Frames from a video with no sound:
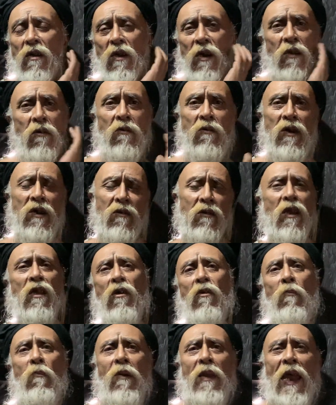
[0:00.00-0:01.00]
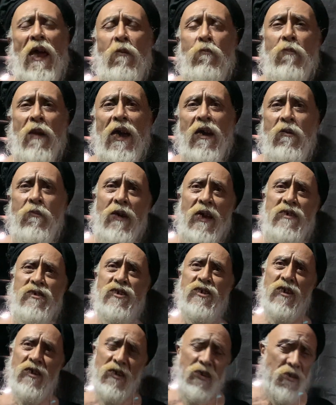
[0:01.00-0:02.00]
I don't want to learn black
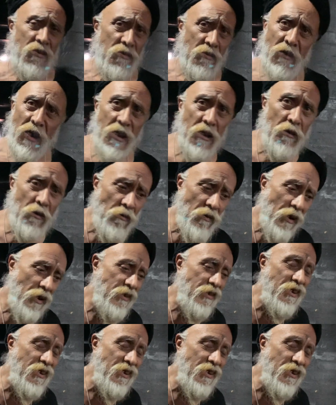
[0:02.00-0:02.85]
magic. No, I don't want.